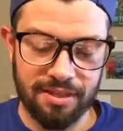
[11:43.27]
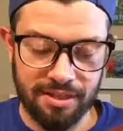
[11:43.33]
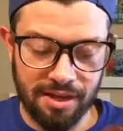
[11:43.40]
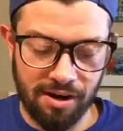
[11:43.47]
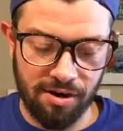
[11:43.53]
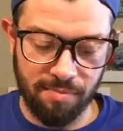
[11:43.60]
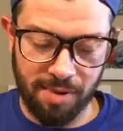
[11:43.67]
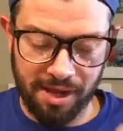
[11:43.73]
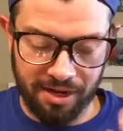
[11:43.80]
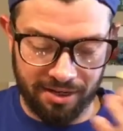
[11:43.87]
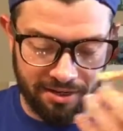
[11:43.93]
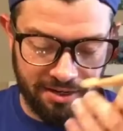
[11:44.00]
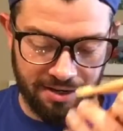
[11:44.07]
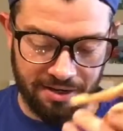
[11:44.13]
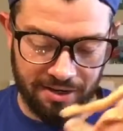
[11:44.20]
Let's get her
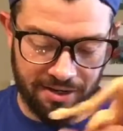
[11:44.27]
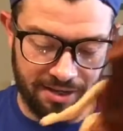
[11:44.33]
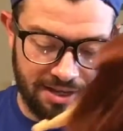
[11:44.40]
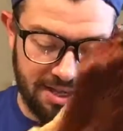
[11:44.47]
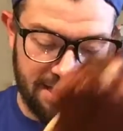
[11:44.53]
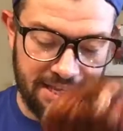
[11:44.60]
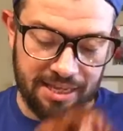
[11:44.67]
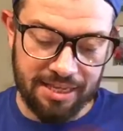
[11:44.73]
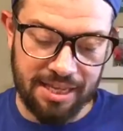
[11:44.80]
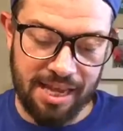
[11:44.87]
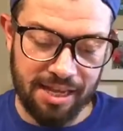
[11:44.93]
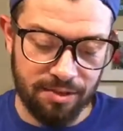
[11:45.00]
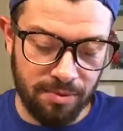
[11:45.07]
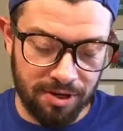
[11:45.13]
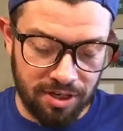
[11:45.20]
panties on.
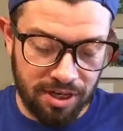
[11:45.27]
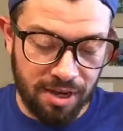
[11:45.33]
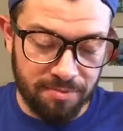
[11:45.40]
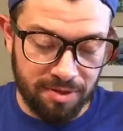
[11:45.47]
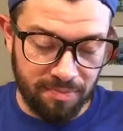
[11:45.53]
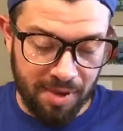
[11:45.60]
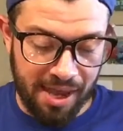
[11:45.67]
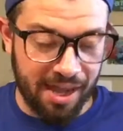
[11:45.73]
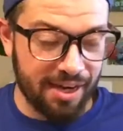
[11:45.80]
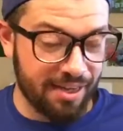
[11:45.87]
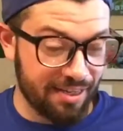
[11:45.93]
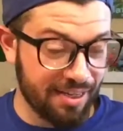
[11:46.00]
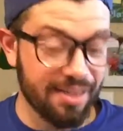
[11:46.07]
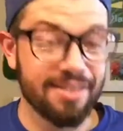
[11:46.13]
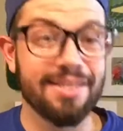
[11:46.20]
That's why she comes with
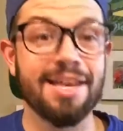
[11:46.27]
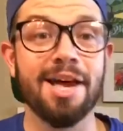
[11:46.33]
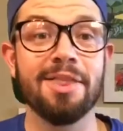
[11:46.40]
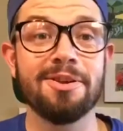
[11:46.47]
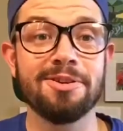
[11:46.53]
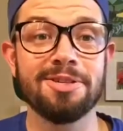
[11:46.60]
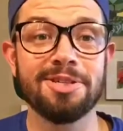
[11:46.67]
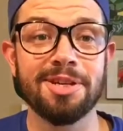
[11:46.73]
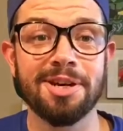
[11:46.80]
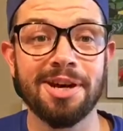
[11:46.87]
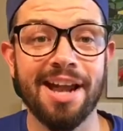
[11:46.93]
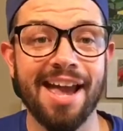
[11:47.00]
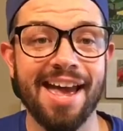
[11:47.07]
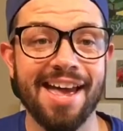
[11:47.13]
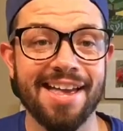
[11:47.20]
panties, because the other
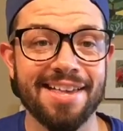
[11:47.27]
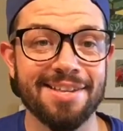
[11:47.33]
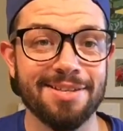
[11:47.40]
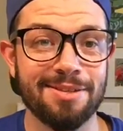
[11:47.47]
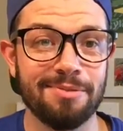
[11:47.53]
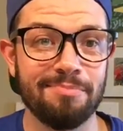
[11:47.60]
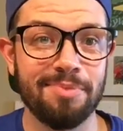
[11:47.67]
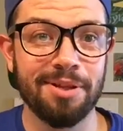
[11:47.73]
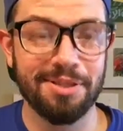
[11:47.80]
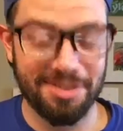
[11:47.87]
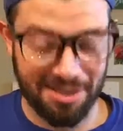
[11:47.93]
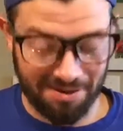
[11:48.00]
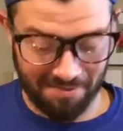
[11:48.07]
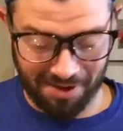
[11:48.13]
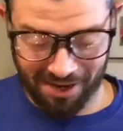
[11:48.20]
shirt has
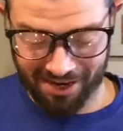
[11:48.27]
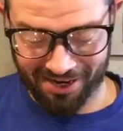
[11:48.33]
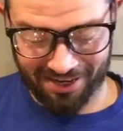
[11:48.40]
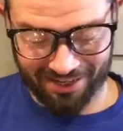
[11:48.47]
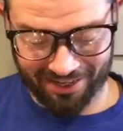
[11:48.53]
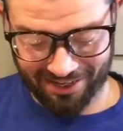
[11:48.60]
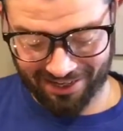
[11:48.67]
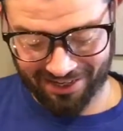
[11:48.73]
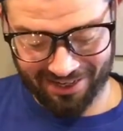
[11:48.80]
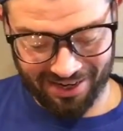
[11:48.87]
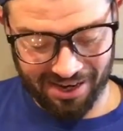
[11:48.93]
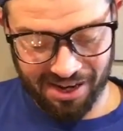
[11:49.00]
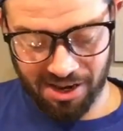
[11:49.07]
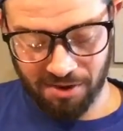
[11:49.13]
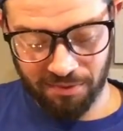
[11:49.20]
built-in panties, and
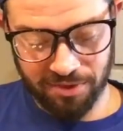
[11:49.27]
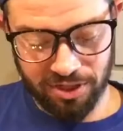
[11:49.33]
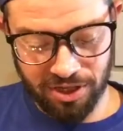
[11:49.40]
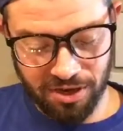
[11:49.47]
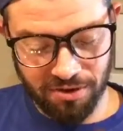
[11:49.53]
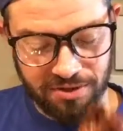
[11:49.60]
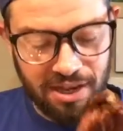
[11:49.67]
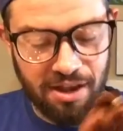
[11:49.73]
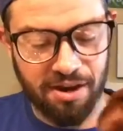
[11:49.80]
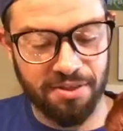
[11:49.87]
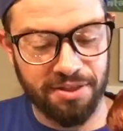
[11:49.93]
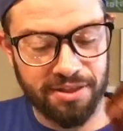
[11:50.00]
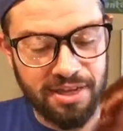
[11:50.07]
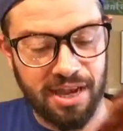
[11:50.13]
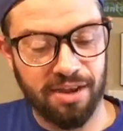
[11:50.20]
when she goes out
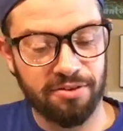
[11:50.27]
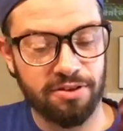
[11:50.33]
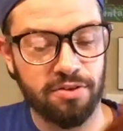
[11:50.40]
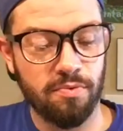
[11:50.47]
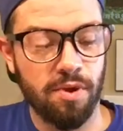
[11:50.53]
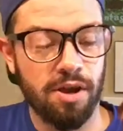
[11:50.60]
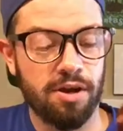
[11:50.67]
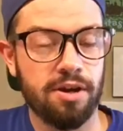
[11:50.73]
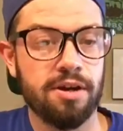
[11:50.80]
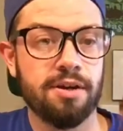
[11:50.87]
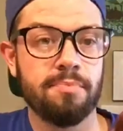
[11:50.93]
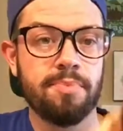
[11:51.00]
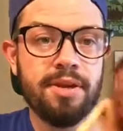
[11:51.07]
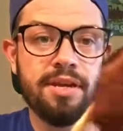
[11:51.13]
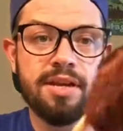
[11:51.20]
on the town, you want her
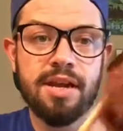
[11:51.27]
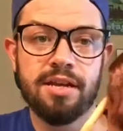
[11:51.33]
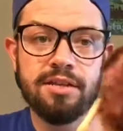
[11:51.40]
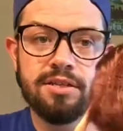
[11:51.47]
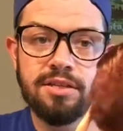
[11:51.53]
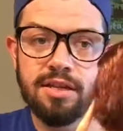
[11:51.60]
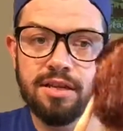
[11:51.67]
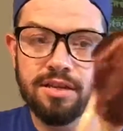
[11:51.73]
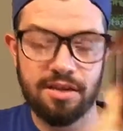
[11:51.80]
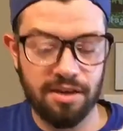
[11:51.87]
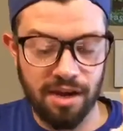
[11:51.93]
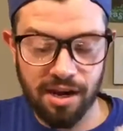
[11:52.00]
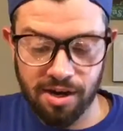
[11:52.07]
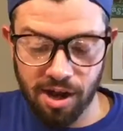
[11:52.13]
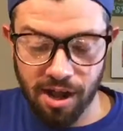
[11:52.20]
to be nice and,
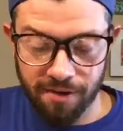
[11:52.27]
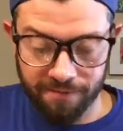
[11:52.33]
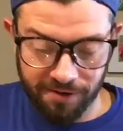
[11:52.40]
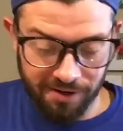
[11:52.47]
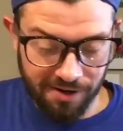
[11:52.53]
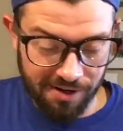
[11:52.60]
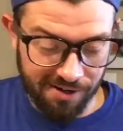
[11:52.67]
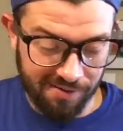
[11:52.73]
and covered.